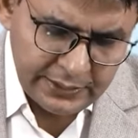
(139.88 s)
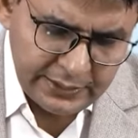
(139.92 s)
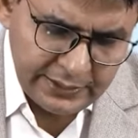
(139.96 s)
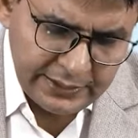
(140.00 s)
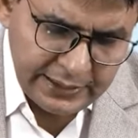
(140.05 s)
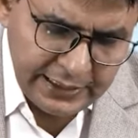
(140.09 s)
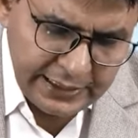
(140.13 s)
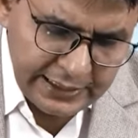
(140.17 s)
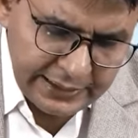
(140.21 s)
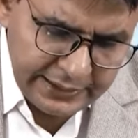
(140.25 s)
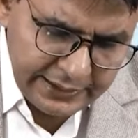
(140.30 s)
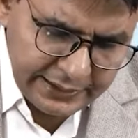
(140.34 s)

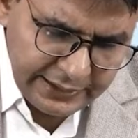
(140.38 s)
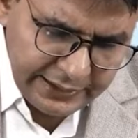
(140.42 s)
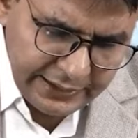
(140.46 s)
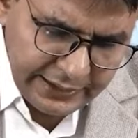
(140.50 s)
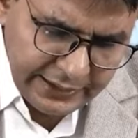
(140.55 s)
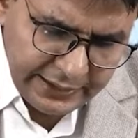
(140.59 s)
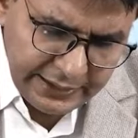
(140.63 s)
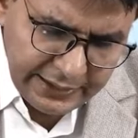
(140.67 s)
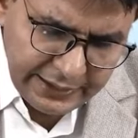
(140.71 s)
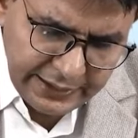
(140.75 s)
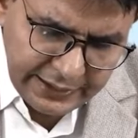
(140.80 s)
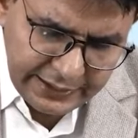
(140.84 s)
that
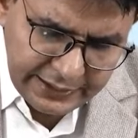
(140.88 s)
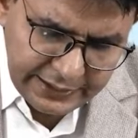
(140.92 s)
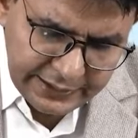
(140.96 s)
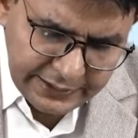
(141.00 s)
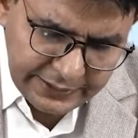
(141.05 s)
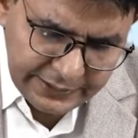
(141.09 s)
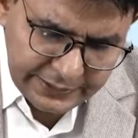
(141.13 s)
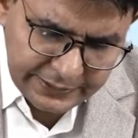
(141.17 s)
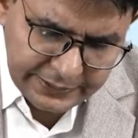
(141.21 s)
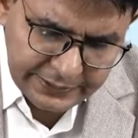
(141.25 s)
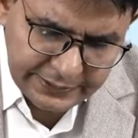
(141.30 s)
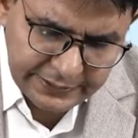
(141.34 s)
innate
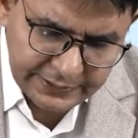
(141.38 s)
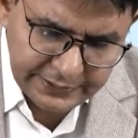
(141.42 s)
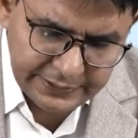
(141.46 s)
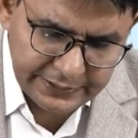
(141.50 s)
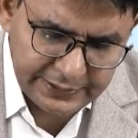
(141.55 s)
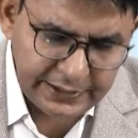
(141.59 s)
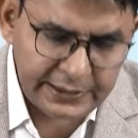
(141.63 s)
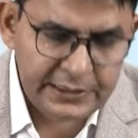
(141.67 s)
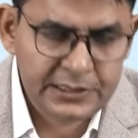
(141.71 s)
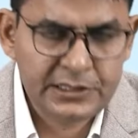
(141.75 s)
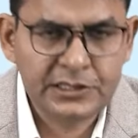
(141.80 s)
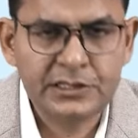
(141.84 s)

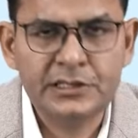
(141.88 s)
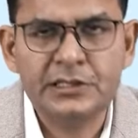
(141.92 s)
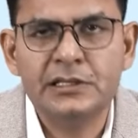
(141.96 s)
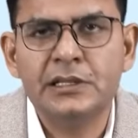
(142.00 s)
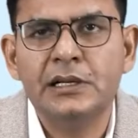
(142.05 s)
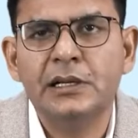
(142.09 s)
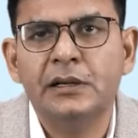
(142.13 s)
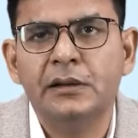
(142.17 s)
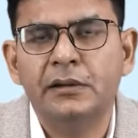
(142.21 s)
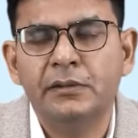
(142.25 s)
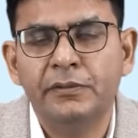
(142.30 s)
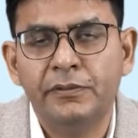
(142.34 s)
is
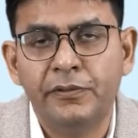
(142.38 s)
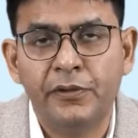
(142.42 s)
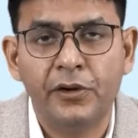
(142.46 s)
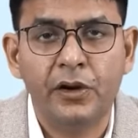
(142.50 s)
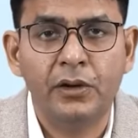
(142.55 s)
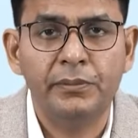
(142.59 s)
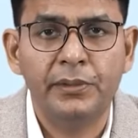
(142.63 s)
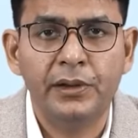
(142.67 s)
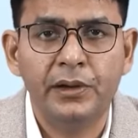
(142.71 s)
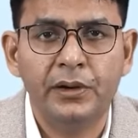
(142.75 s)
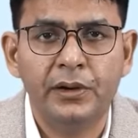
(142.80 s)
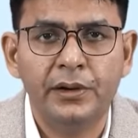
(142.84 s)

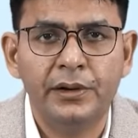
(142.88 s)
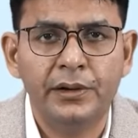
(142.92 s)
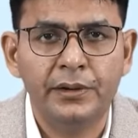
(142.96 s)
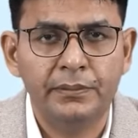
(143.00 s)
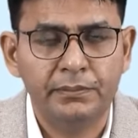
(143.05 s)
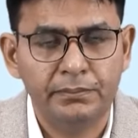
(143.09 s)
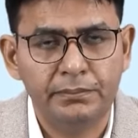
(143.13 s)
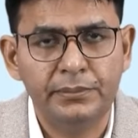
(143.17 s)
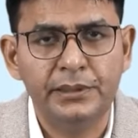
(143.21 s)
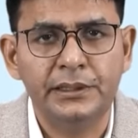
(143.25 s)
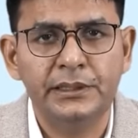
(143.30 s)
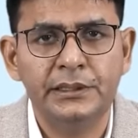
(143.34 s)
from your
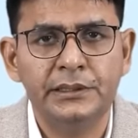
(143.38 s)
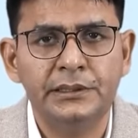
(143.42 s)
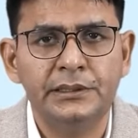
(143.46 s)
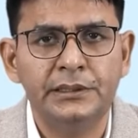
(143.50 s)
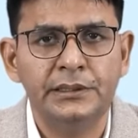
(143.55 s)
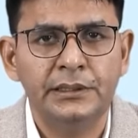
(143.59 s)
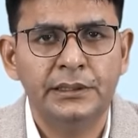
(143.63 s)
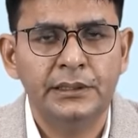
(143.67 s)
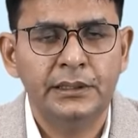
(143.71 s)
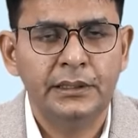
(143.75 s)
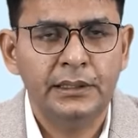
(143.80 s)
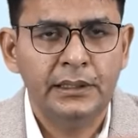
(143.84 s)
birth
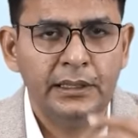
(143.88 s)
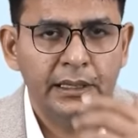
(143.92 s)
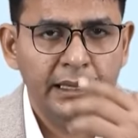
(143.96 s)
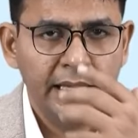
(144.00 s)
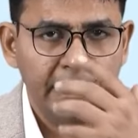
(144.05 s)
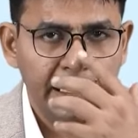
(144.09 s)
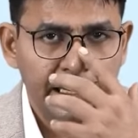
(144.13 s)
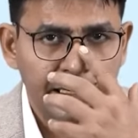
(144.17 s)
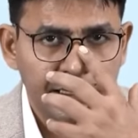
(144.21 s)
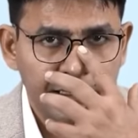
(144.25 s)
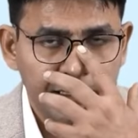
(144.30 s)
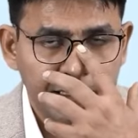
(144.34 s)

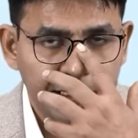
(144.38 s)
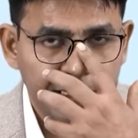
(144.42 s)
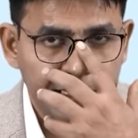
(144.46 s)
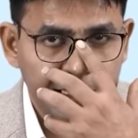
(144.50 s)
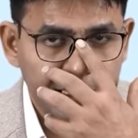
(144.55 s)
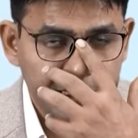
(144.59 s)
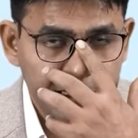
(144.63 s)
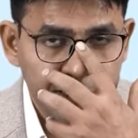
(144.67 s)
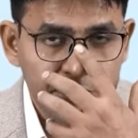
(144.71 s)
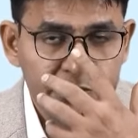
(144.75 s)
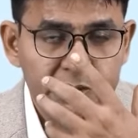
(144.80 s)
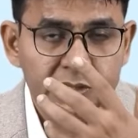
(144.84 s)
and
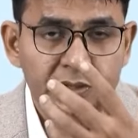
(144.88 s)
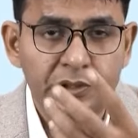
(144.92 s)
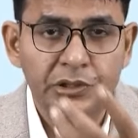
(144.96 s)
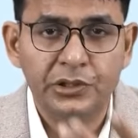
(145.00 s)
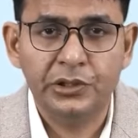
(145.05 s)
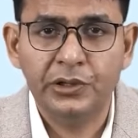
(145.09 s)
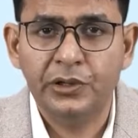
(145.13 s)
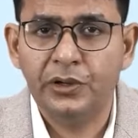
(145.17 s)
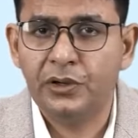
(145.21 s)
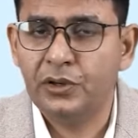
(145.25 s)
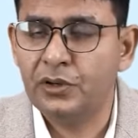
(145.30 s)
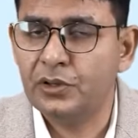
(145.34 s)
it is due
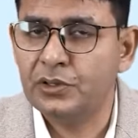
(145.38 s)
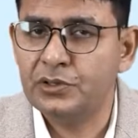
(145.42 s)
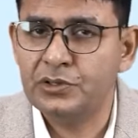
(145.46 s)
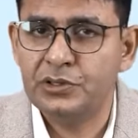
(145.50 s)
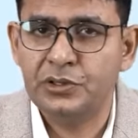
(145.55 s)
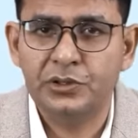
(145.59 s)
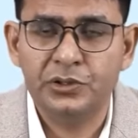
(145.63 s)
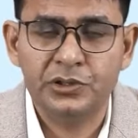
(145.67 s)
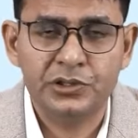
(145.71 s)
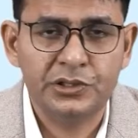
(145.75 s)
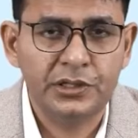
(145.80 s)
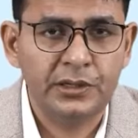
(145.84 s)
to your
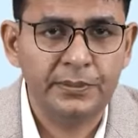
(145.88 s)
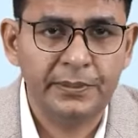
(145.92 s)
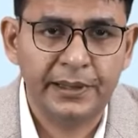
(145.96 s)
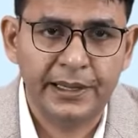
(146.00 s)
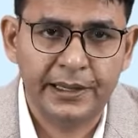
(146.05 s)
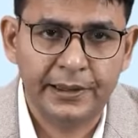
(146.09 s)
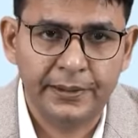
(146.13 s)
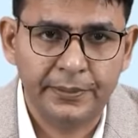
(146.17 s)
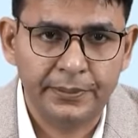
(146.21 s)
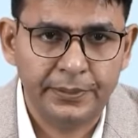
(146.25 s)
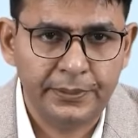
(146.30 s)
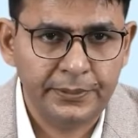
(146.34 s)
constitutional
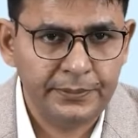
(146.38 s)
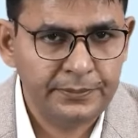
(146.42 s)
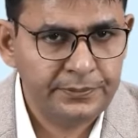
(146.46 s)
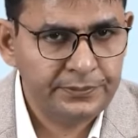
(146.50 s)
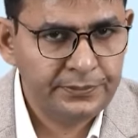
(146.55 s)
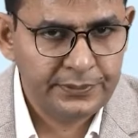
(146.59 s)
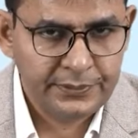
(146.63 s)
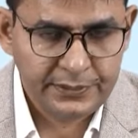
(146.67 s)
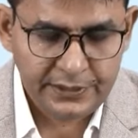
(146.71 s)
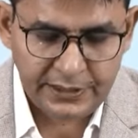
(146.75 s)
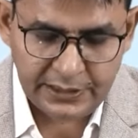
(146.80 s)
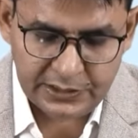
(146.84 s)
makeup.
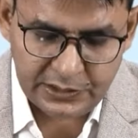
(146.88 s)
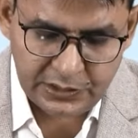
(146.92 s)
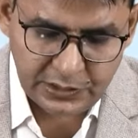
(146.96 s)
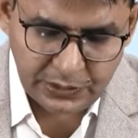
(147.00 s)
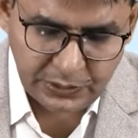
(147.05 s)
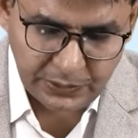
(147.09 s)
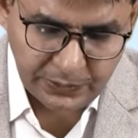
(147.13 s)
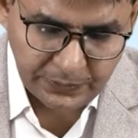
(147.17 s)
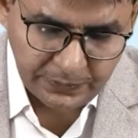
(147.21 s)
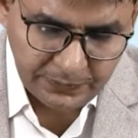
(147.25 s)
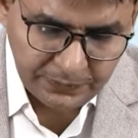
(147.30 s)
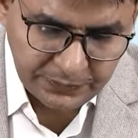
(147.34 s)
Yes or
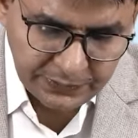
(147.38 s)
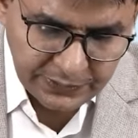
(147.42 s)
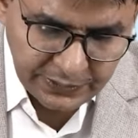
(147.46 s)
no?